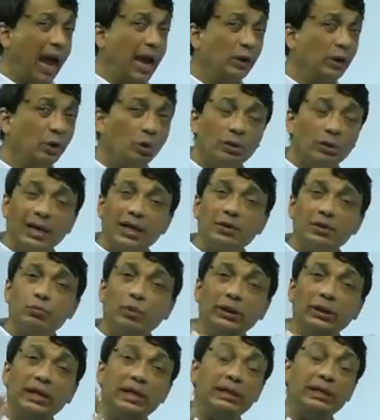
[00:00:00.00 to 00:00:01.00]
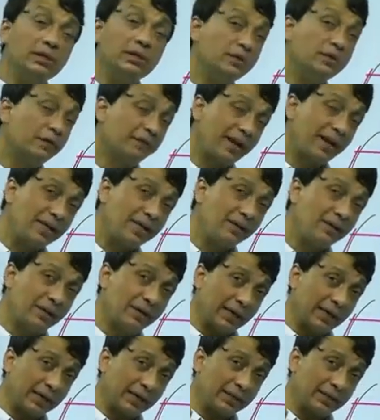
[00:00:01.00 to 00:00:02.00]
And you know that when they increase the refractive
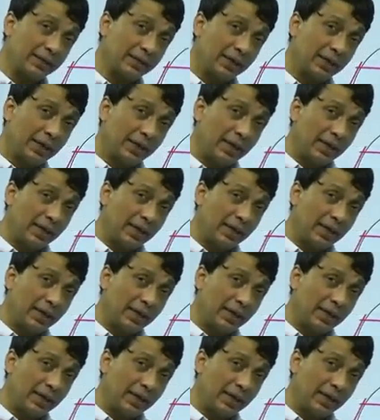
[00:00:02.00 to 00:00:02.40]
index,